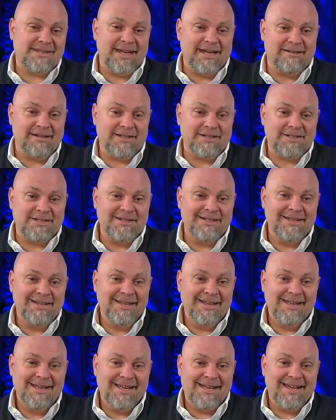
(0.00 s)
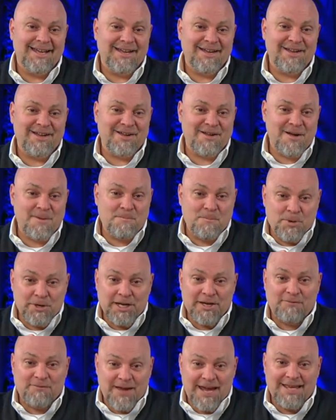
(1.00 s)
character, uh, uh,
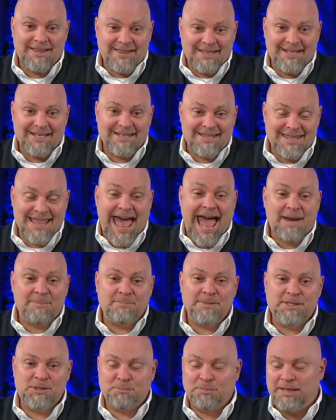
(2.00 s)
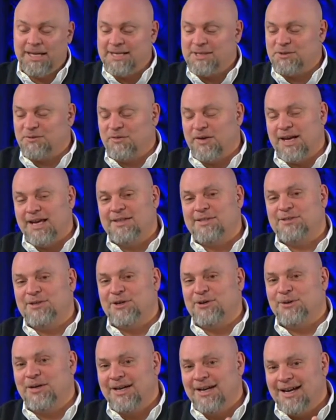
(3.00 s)
putting faith in that misplaced faith.
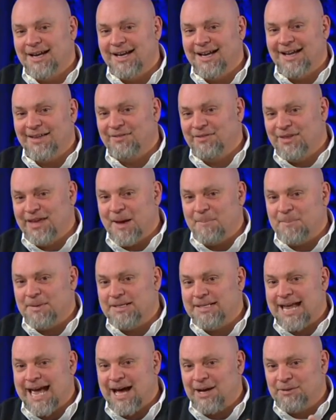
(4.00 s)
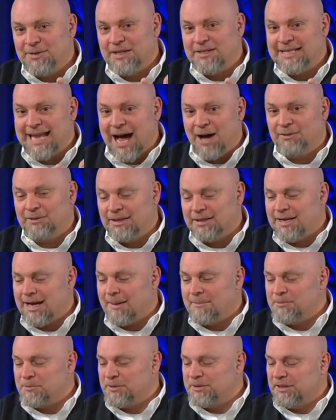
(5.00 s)
So uh, the up and down, the doubt that
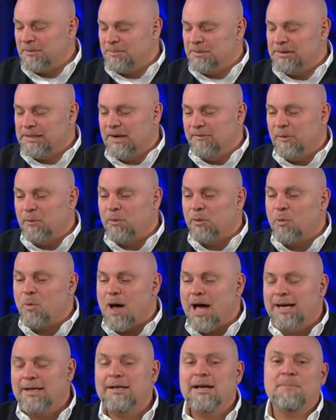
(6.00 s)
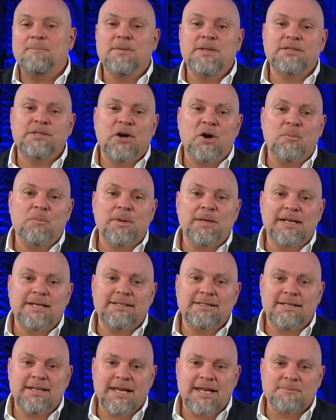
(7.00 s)
comes with the belief, and we'll wind up this opening
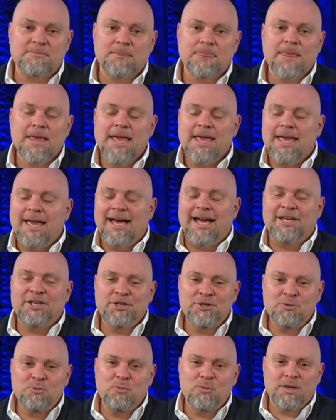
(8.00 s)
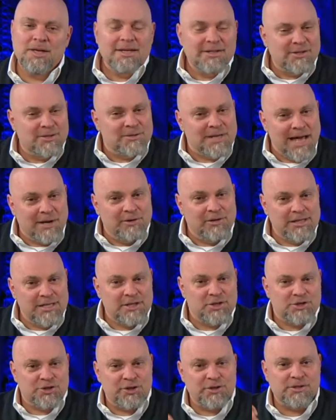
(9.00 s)
today. Uh, you so not only
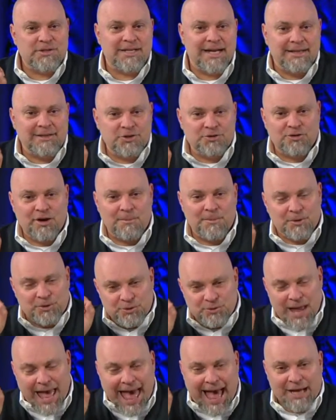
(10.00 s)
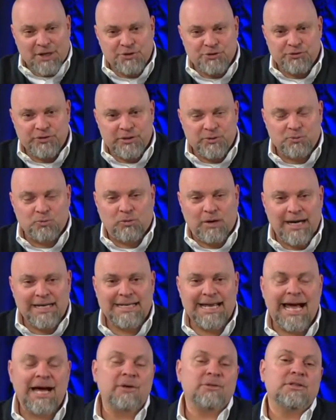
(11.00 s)
did Schulz take the trouble to actually write
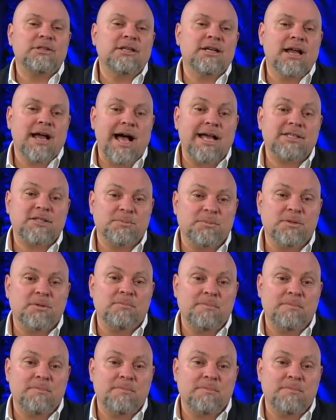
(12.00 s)
out the gospel